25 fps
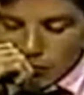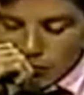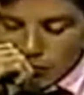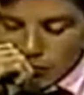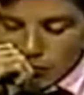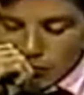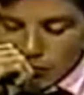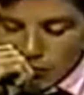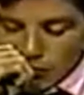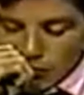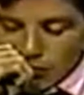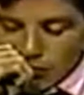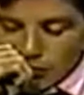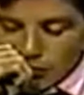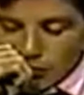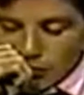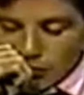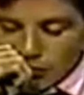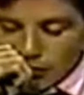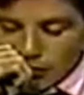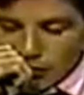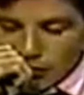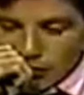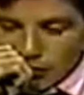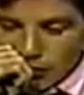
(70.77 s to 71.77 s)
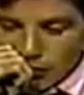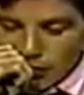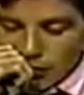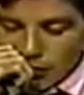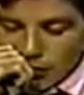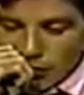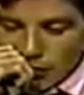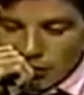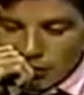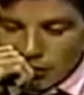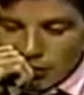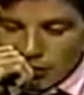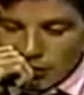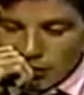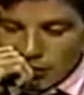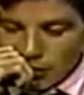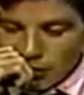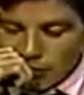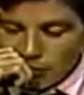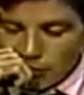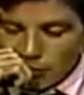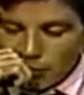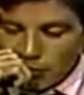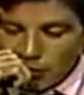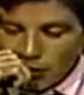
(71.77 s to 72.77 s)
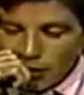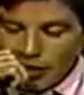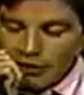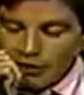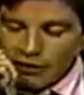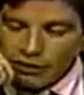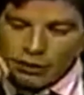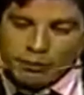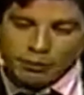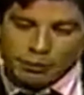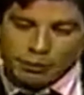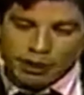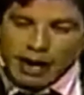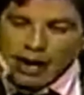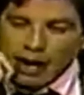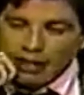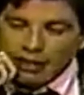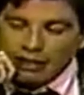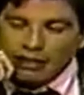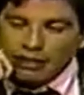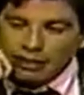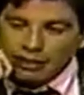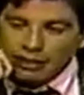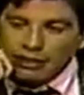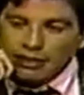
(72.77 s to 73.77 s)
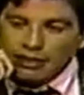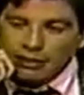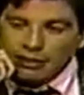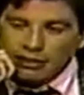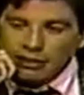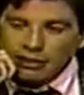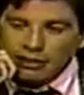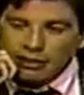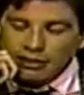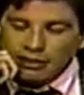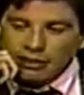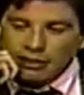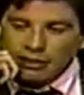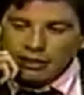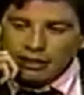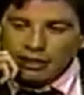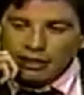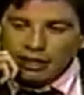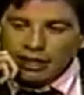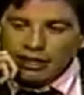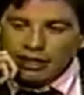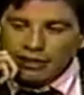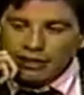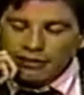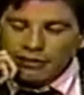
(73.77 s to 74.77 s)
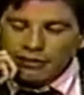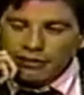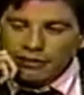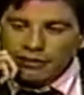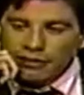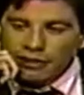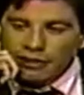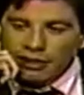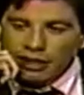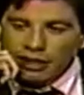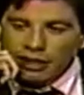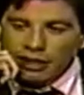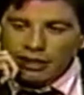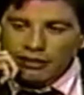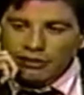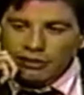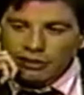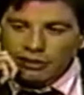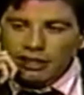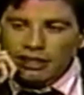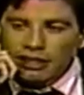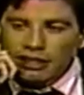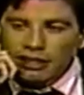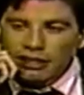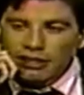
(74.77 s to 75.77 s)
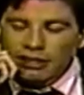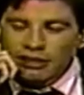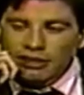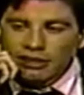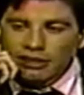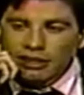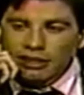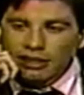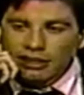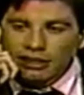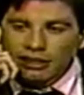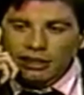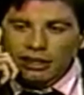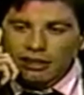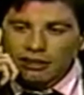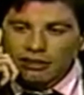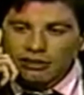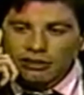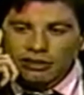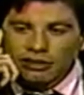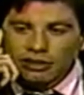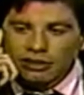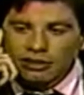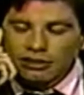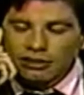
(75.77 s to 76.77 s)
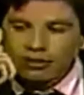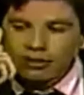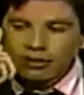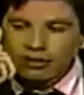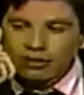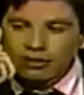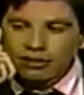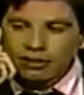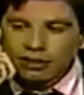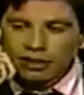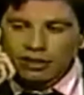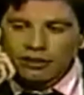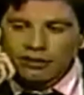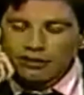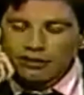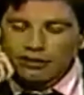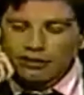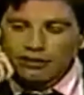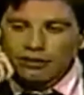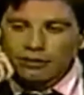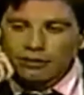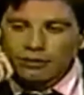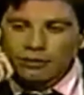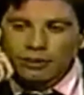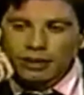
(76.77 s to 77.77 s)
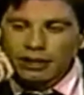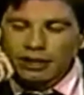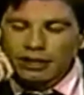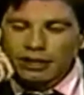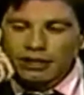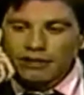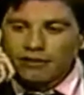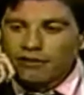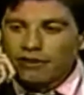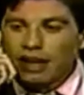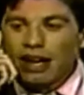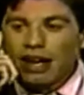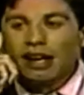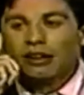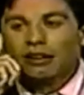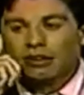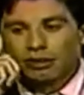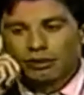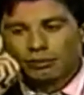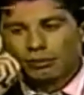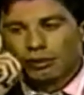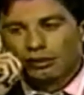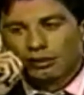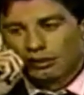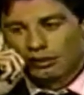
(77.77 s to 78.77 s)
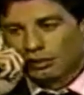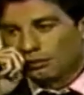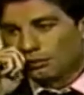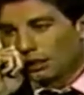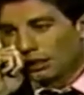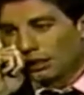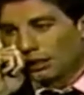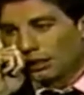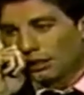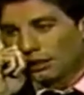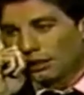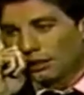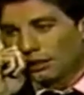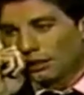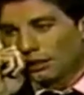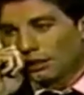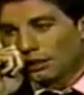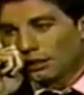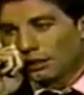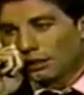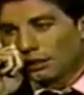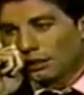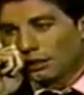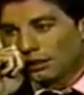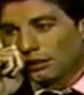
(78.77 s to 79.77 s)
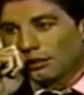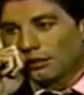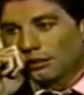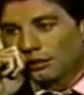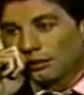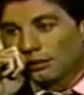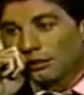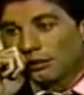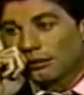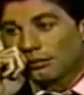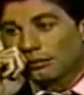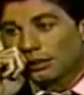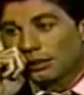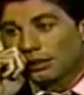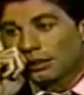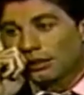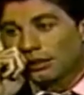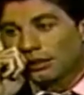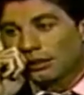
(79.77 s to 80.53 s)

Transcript: Certainly, the beliefs and practices that I have studied in Scientology have been invaluable to me. Do you know what I mean?